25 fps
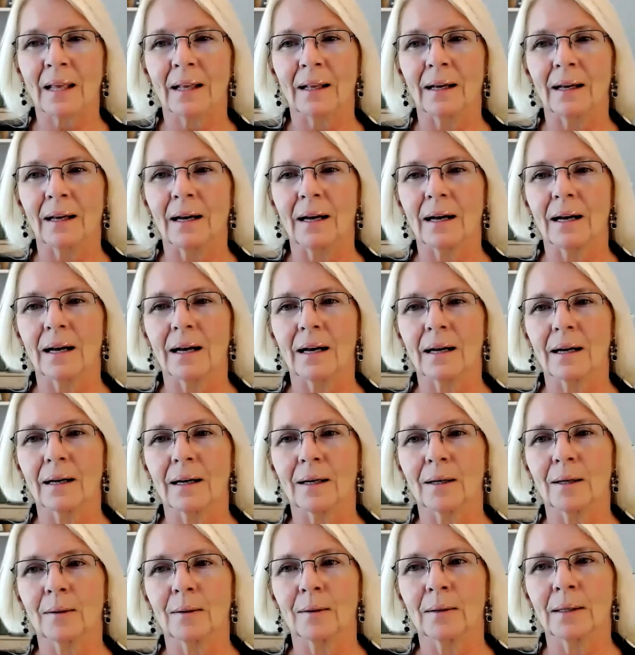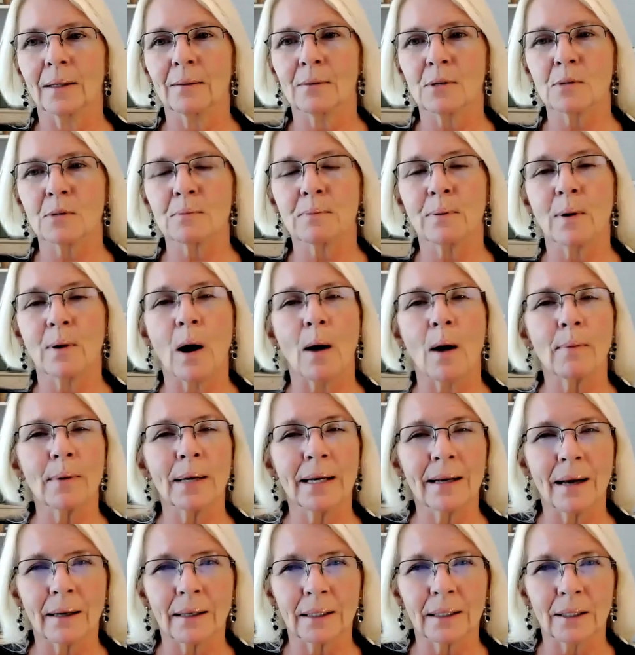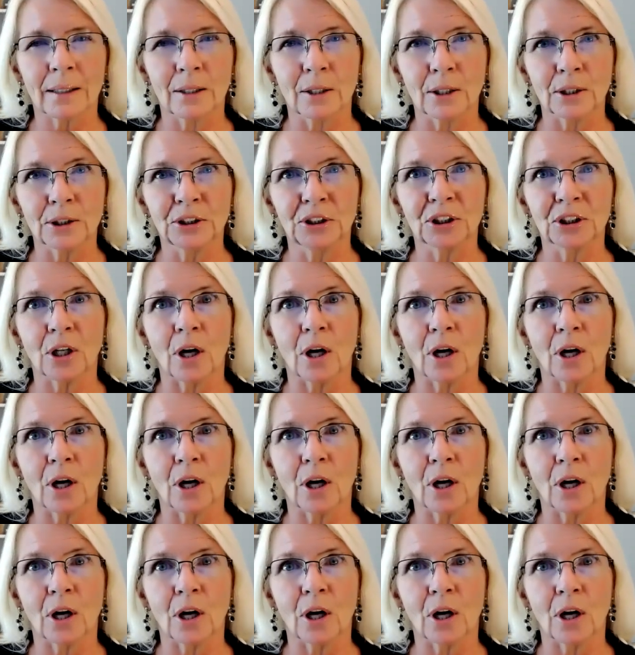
There was probably not a good